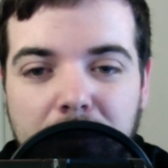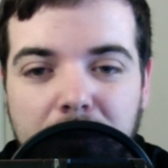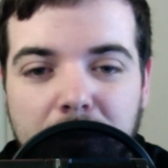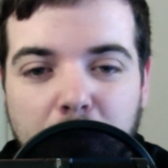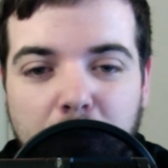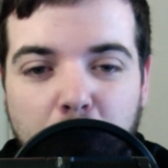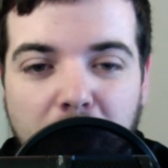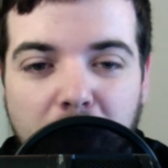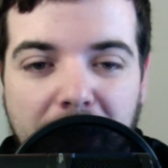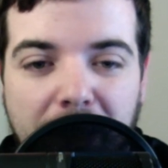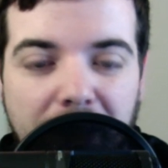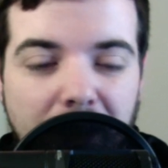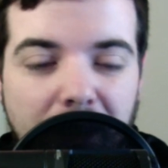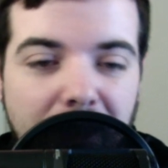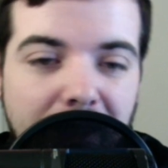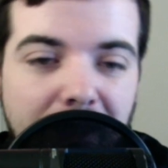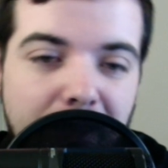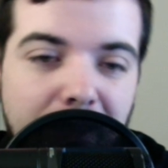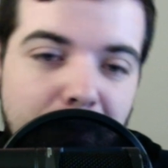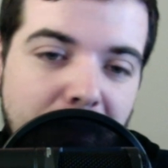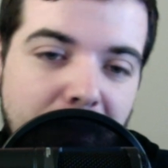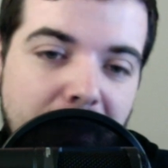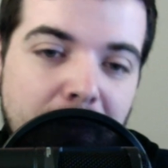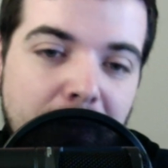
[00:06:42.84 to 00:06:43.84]
working on it,
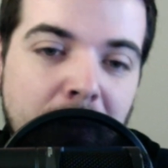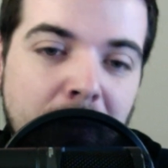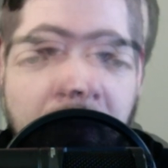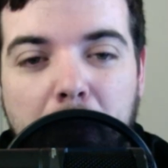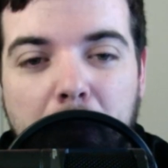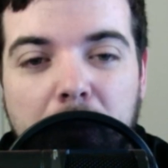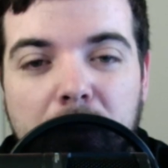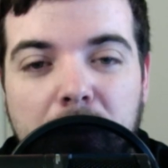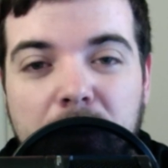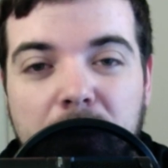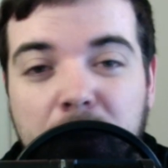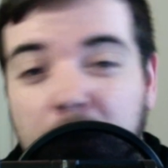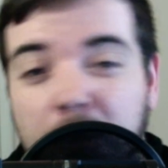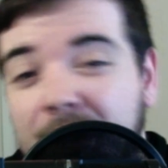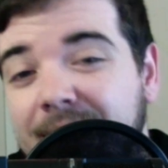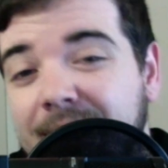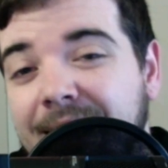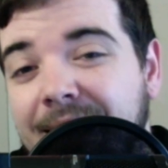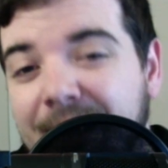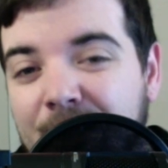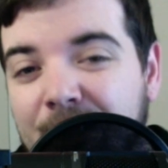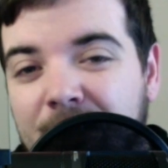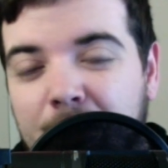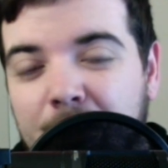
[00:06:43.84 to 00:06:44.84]
right? So this
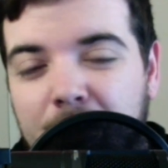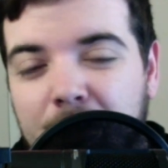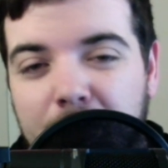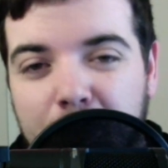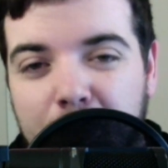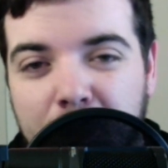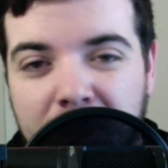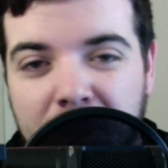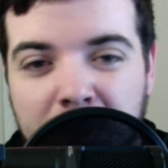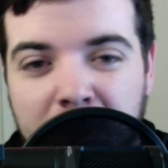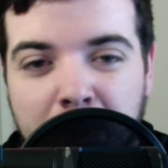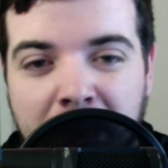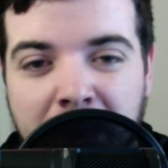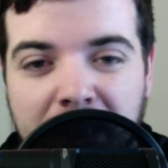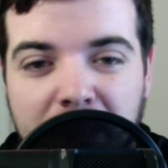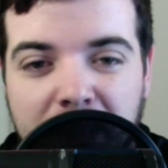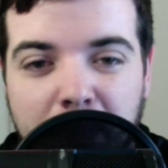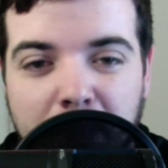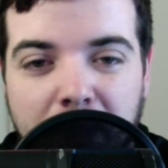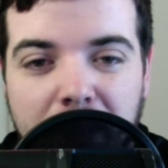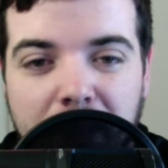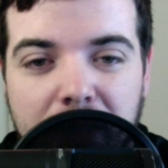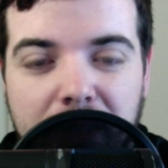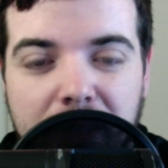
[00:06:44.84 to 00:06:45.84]
actually really makes
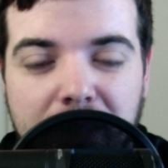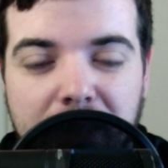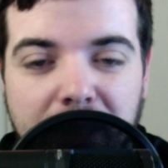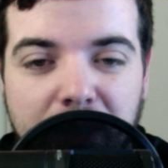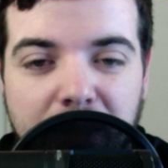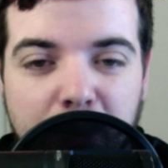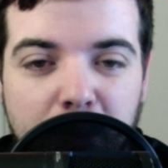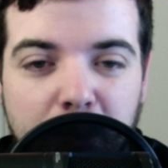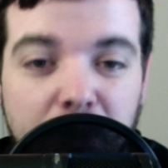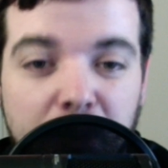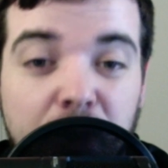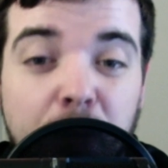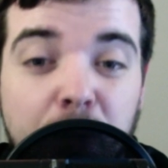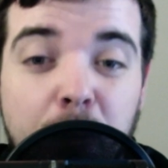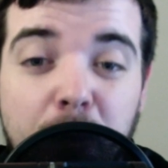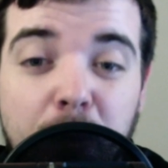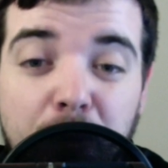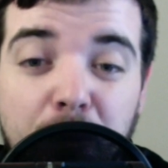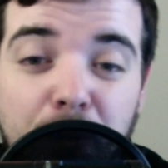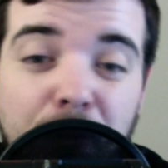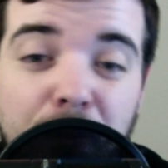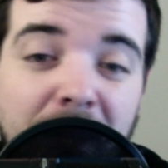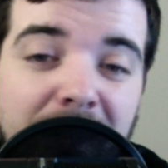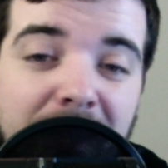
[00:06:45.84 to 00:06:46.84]
my schedule super
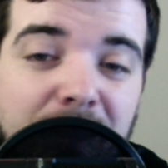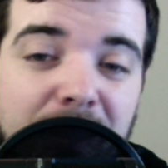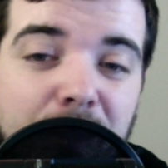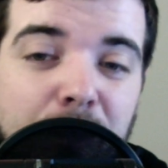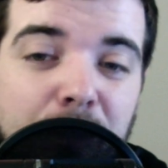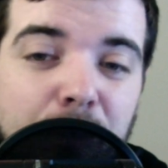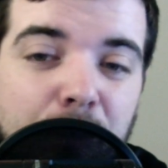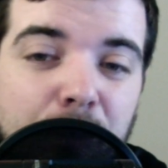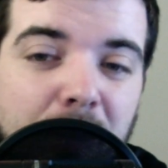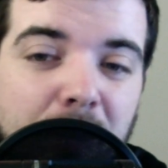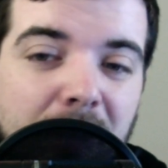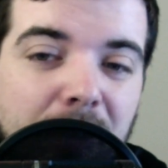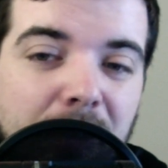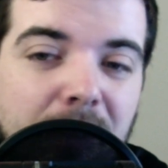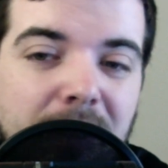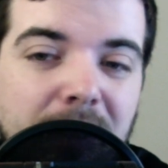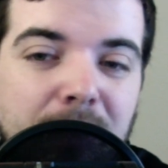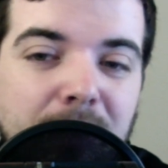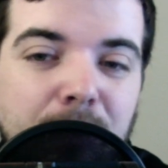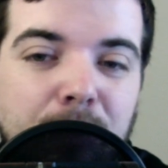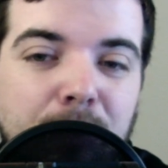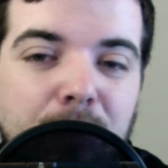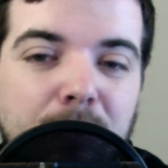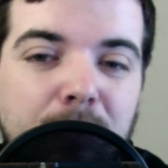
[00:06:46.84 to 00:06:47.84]
effective, rather
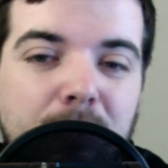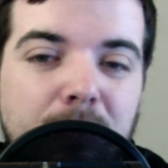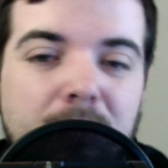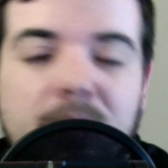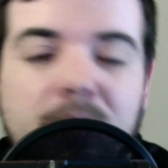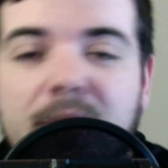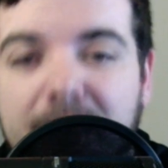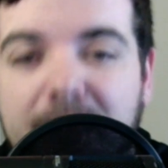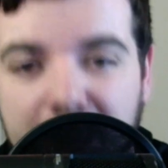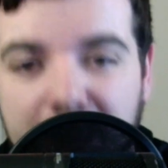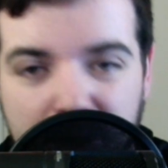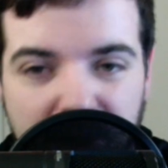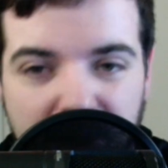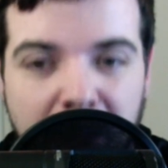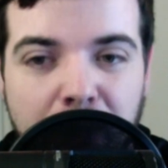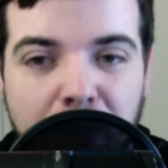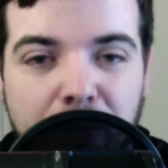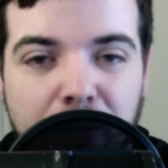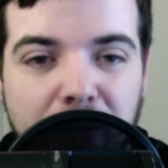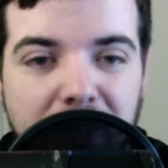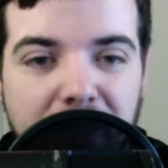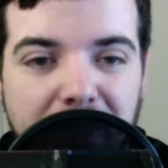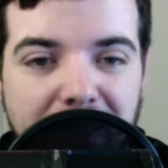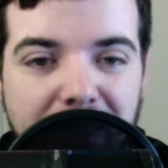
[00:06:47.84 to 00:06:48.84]
than sitting around
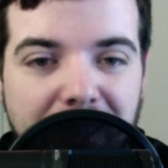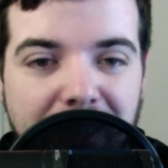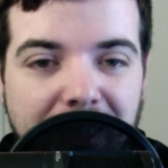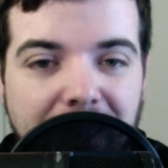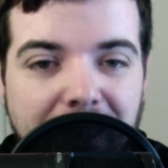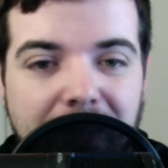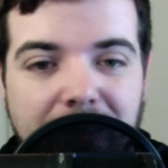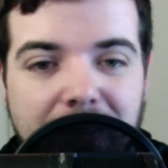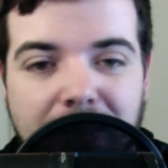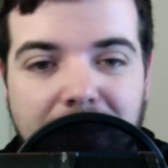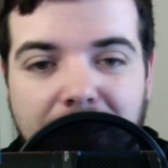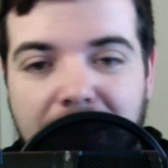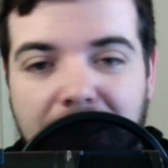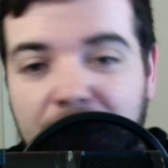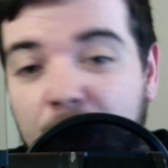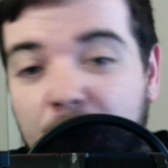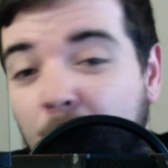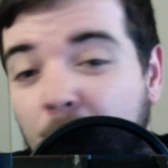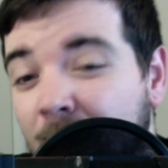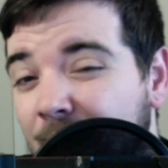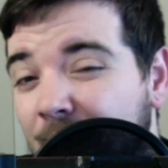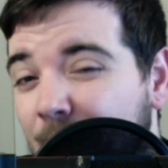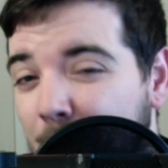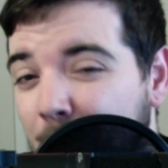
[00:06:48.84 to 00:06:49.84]
feeling like I
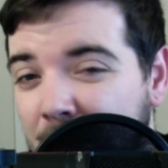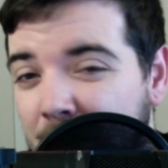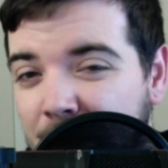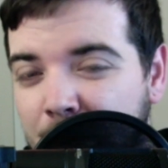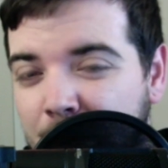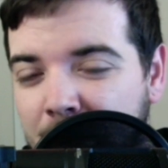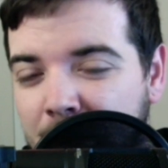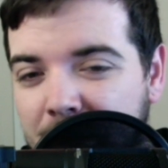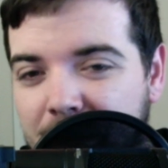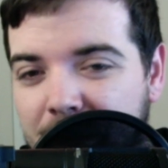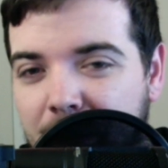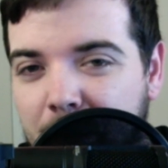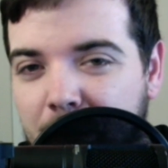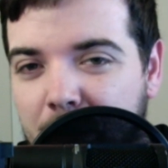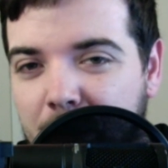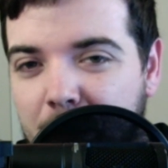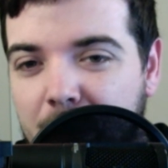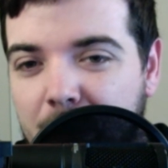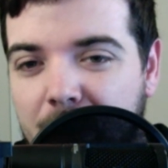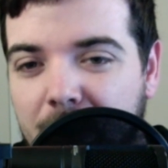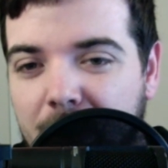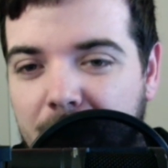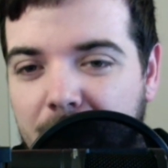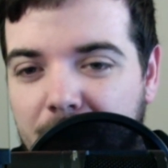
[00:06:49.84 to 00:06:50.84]
know I should be doing something
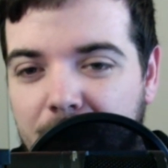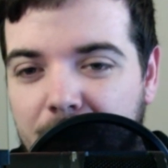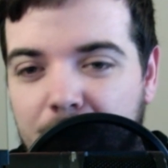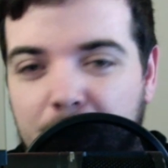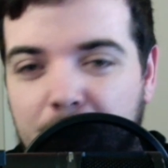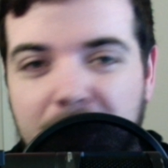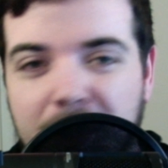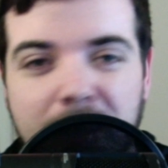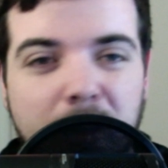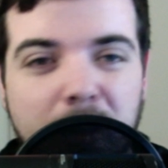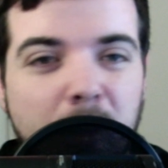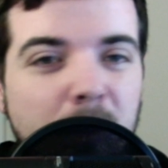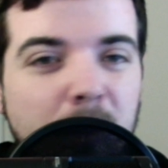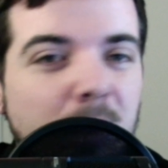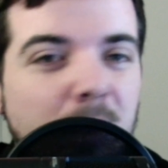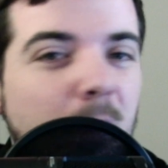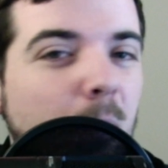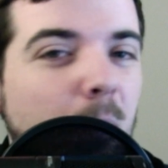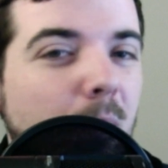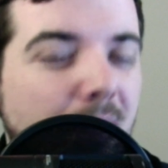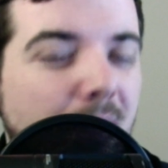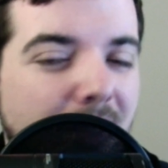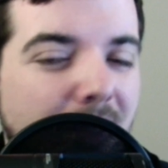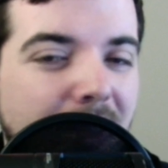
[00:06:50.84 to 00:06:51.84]
productive, but I don't know
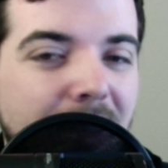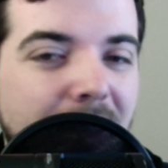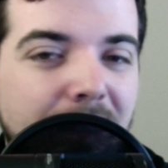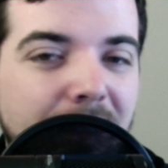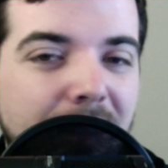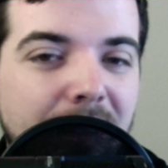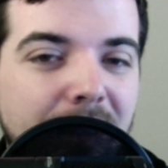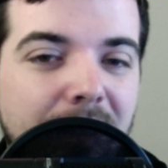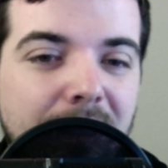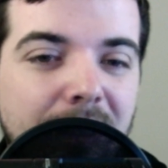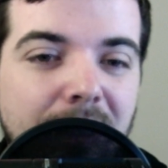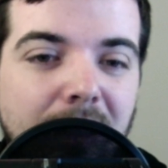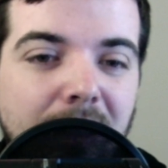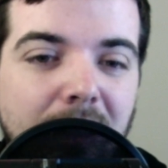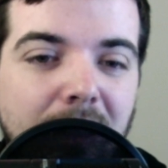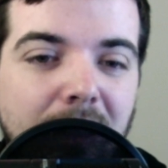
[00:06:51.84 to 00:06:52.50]
what it is.